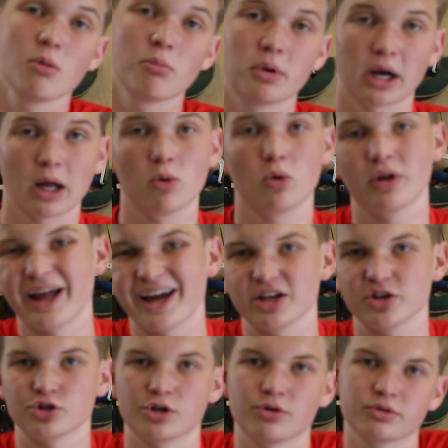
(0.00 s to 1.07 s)
but I won't
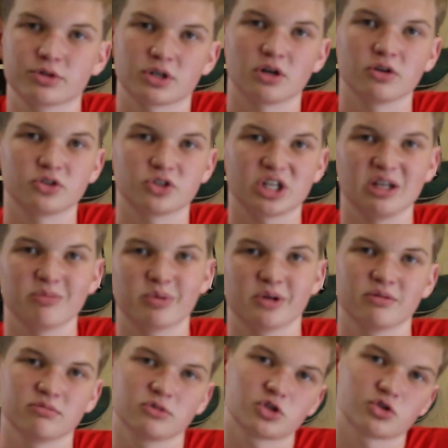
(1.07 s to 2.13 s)
add jokes and I'll just keep
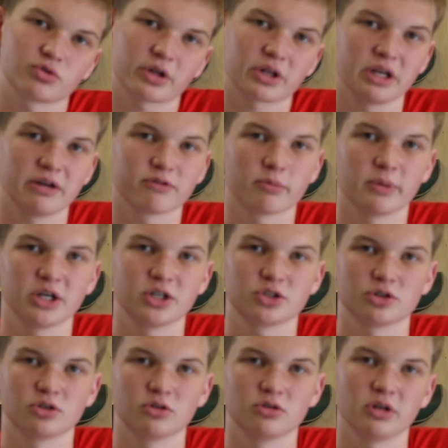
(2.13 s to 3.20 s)
it strictly
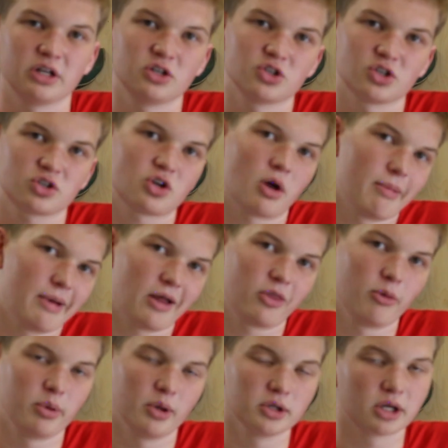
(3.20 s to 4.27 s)
informational and just about
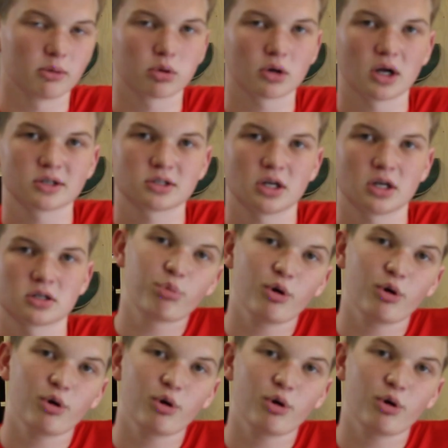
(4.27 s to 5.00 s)
the building process.